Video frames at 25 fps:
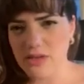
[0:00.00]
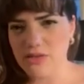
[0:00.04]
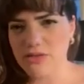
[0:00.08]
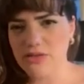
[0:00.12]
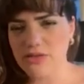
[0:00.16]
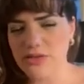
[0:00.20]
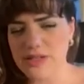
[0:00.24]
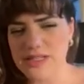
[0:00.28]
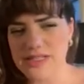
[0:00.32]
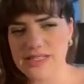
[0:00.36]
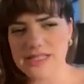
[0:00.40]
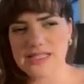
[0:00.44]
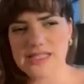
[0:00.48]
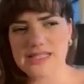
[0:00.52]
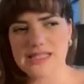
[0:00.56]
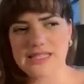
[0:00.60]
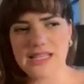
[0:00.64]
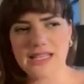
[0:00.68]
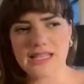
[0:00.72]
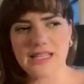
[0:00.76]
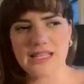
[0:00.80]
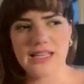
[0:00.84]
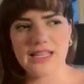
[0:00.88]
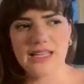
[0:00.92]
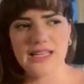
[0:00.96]
for instance,
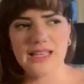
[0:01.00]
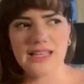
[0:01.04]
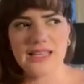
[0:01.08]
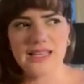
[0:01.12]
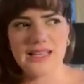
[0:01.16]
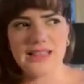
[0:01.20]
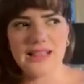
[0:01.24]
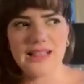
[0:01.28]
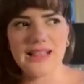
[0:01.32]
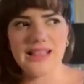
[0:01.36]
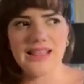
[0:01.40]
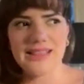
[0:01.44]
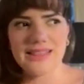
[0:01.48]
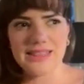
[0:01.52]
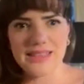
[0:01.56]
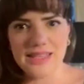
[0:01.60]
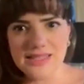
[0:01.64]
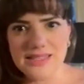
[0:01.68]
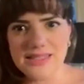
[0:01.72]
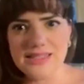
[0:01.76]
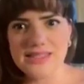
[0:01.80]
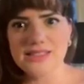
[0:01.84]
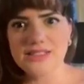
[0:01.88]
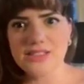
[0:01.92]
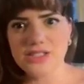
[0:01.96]
like if
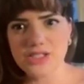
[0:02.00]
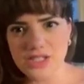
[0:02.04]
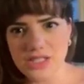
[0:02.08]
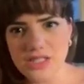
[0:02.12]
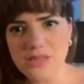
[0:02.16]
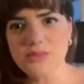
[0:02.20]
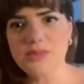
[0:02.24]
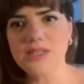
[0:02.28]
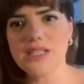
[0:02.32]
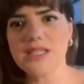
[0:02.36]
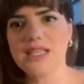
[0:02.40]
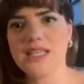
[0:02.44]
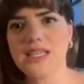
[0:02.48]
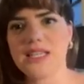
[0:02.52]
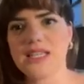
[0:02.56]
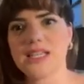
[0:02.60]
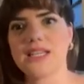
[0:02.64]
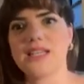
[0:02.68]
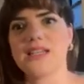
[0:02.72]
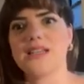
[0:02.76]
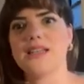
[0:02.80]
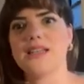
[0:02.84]
that's legitimate, like